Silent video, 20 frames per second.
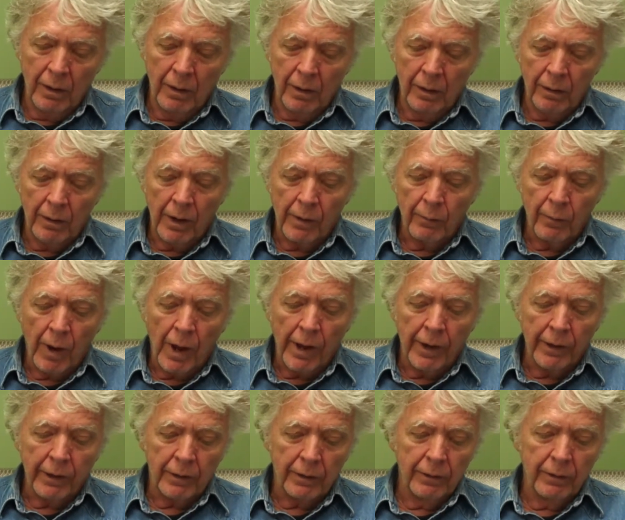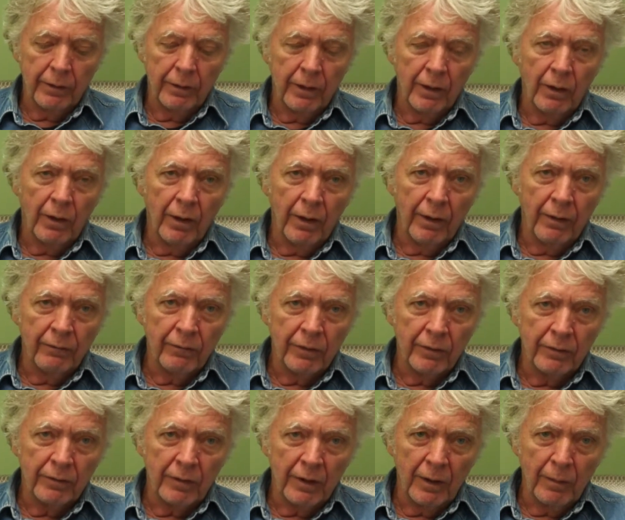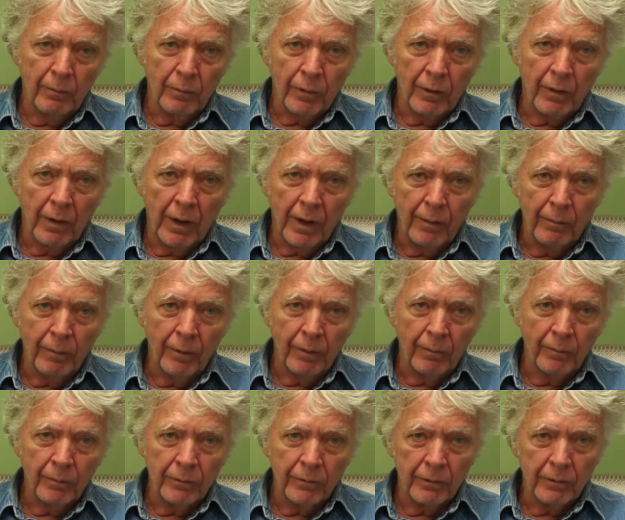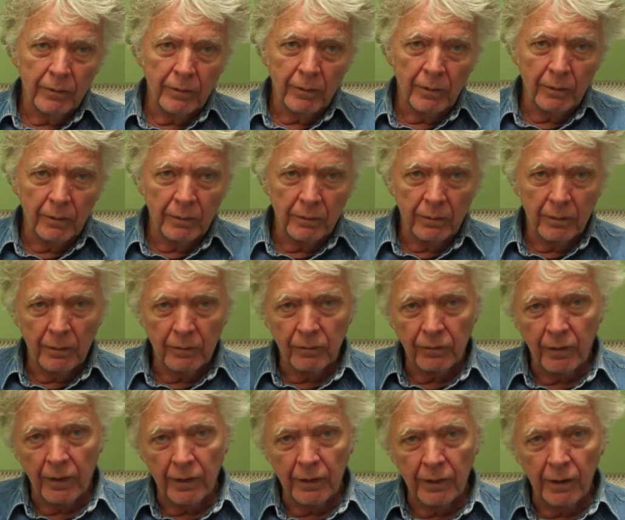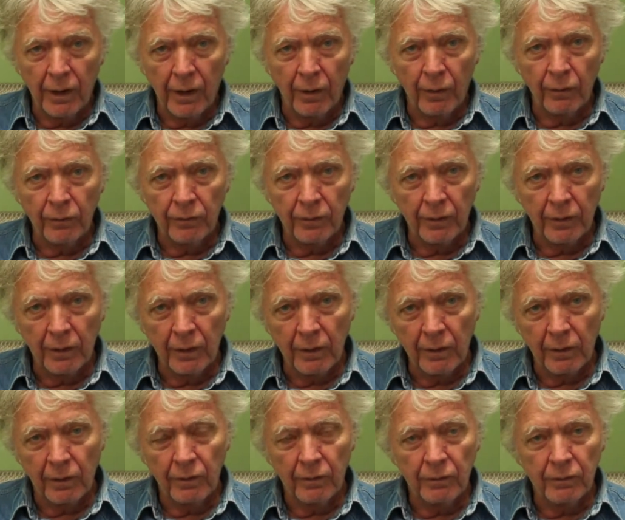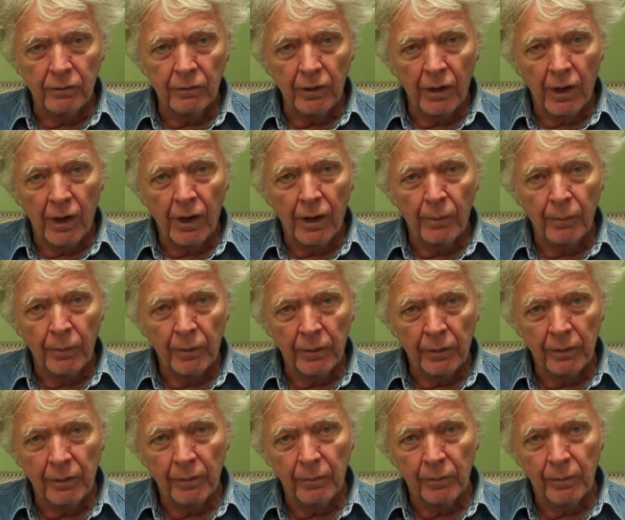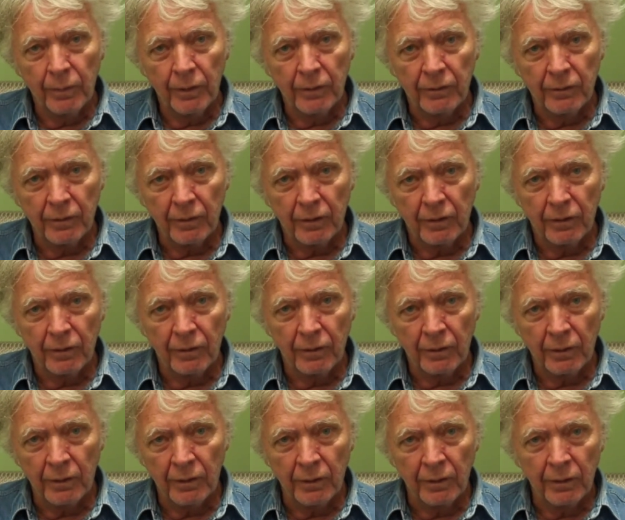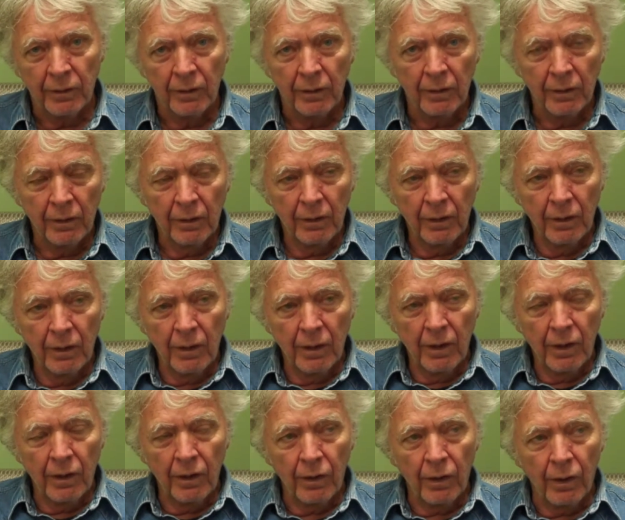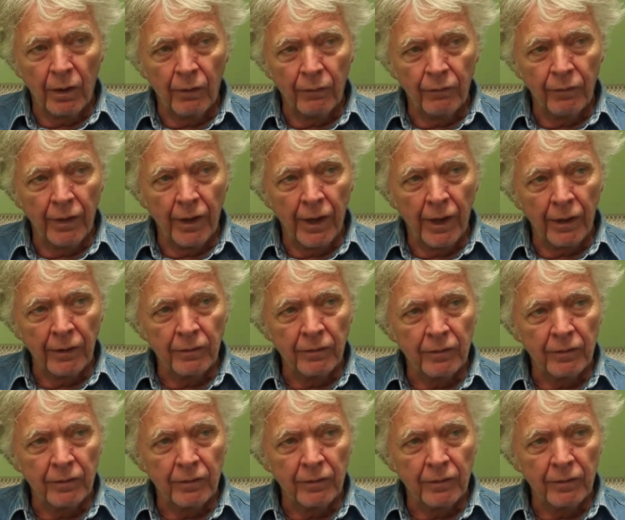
And ironically, they all have the same problems, to find housing and a good job and be secure and all of that.